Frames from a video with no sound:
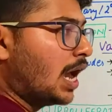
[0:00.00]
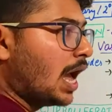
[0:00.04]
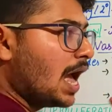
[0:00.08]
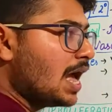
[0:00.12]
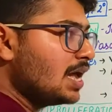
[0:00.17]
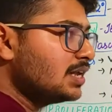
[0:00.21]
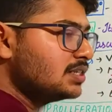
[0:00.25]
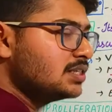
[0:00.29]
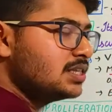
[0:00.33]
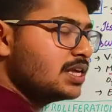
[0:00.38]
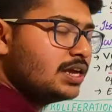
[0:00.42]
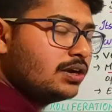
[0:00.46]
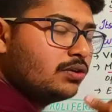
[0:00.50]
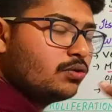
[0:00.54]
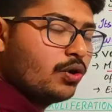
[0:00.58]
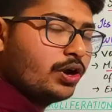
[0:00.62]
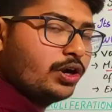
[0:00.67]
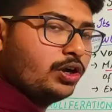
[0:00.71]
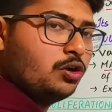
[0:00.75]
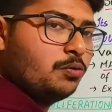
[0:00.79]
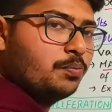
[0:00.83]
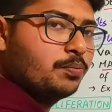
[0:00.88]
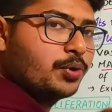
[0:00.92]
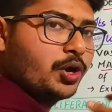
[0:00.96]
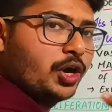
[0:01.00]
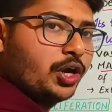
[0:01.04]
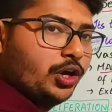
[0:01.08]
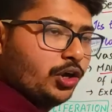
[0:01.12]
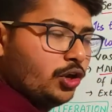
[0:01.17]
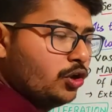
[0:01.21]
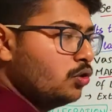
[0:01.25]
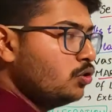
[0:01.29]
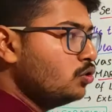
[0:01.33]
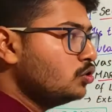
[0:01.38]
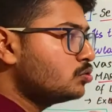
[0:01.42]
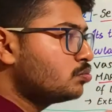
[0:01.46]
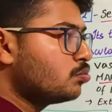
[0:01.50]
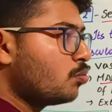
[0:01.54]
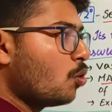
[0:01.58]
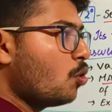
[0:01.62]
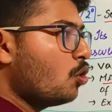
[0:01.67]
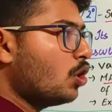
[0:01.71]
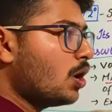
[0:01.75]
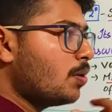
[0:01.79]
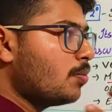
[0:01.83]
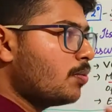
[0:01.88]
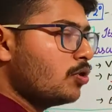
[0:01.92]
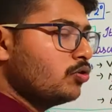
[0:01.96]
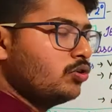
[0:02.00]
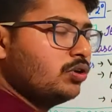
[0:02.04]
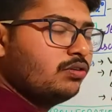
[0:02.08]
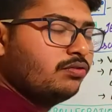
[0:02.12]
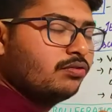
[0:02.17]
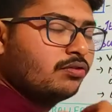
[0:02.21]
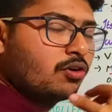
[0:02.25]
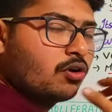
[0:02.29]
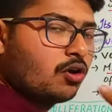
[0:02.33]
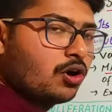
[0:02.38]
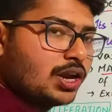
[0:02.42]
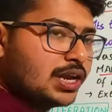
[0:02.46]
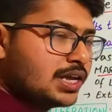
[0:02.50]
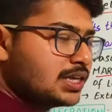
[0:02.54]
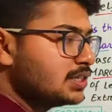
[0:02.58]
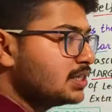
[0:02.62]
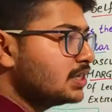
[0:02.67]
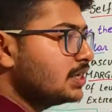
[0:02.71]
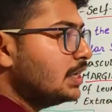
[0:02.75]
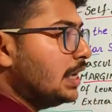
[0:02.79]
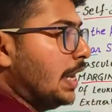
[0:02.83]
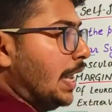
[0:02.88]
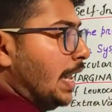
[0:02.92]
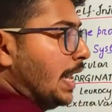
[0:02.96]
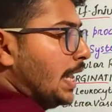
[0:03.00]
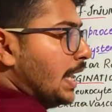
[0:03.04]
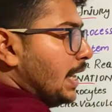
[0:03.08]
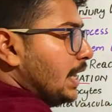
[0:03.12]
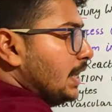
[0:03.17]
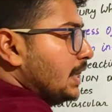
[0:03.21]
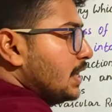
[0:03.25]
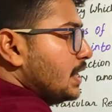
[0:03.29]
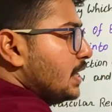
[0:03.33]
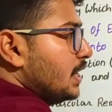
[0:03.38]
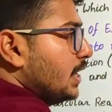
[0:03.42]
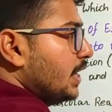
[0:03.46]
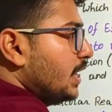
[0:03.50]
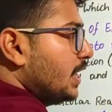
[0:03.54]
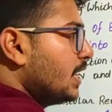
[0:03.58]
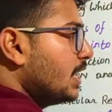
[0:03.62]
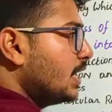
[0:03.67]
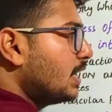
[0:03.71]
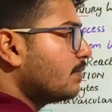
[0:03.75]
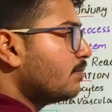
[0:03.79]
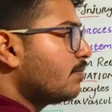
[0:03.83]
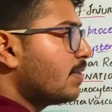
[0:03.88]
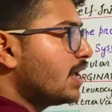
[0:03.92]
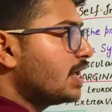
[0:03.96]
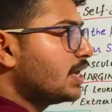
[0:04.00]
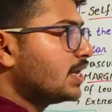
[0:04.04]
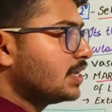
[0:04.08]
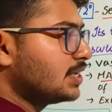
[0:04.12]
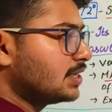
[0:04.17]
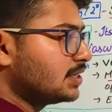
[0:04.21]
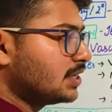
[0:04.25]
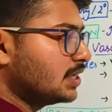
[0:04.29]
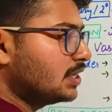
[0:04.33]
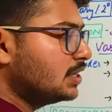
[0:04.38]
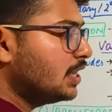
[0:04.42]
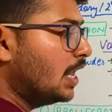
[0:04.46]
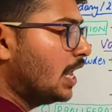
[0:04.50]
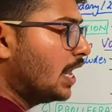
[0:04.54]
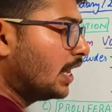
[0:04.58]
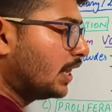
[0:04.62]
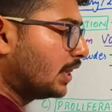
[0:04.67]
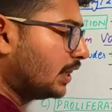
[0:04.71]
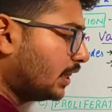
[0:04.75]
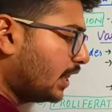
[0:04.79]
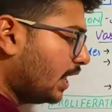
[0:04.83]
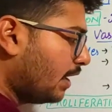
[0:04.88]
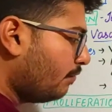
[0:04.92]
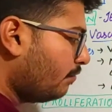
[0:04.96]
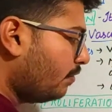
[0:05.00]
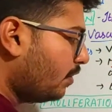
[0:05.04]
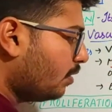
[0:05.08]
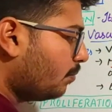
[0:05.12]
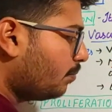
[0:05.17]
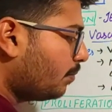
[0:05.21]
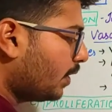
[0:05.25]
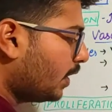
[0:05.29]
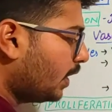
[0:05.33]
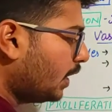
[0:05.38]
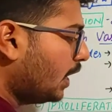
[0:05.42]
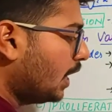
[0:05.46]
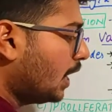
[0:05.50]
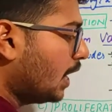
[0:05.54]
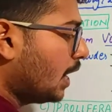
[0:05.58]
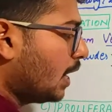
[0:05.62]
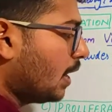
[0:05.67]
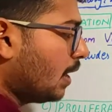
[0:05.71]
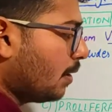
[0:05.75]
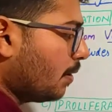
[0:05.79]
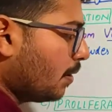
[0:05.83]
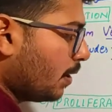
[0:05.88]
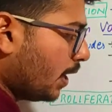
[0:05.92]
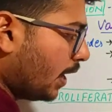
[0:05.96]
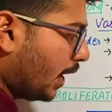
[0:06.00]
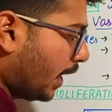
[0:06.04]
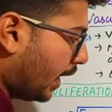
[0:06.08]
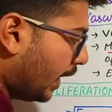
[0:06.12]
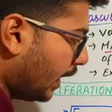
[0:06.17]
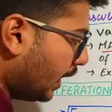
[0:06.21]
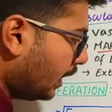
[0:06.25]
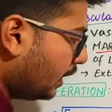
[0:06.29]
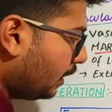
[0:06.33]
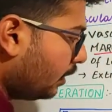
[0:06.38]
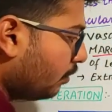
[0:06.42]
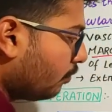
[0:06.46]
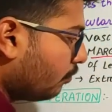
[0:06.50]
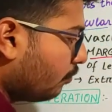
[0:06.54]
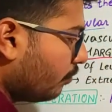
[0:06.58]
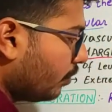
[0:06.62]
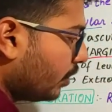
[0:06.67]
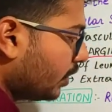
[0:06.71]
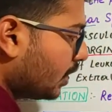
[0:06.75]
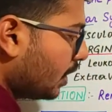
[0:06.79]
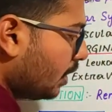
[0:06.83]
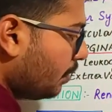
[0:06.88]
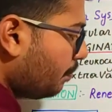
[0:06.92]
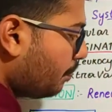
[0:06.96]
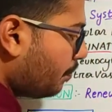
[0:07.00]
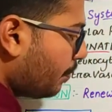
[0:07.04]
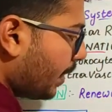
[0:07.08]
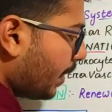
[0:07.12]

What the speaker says: as they are going to produce more amount of collagen in the nearby region, they will be healed with the